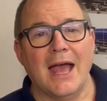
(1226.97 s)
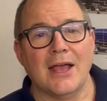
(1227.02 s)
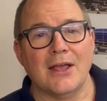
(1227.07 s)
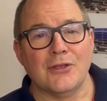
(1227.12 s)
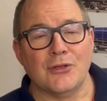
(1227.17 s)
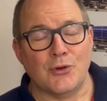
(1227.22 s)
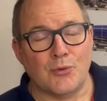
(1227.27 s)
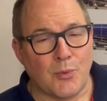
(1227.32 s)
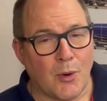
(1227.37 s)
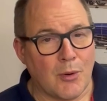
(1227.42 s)

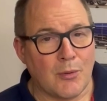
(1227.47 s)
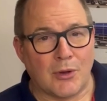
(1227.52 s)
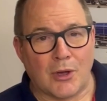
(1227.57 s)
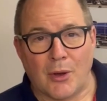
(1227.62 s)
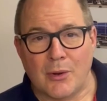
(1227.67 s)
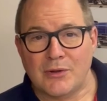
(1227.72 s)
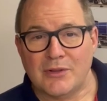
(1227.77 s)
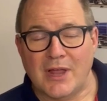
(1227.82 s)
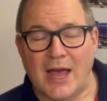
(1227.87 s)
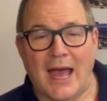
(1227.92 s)
you won't
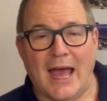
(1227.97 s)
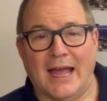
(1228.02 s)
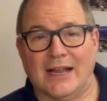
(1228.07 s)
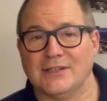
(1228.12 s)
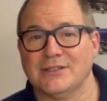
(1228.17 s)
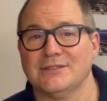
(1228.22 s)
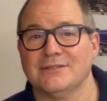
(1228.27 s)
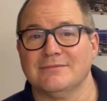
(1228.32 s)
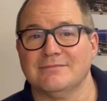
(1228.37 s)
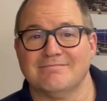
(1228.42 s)
go in the
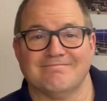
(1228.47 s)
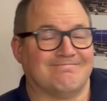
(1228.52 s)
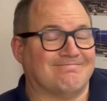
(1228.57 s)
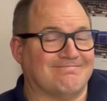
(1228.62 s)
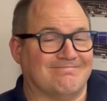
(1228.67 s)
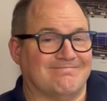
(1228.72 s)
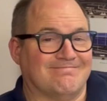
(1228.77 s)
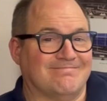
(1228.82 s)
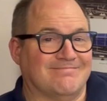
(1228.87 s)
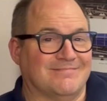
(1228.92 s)
hat.
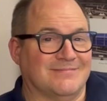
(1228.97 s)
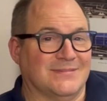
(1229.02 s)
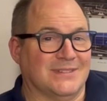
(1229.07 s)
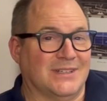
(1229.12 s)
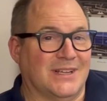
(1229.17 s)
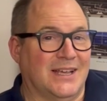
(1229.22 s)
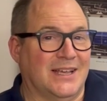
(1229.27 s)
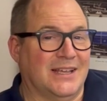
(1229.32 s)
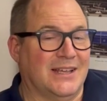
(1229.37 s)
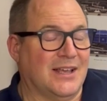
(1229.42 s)

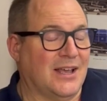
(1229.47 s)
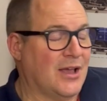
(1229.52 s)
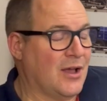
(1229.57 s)
Okay.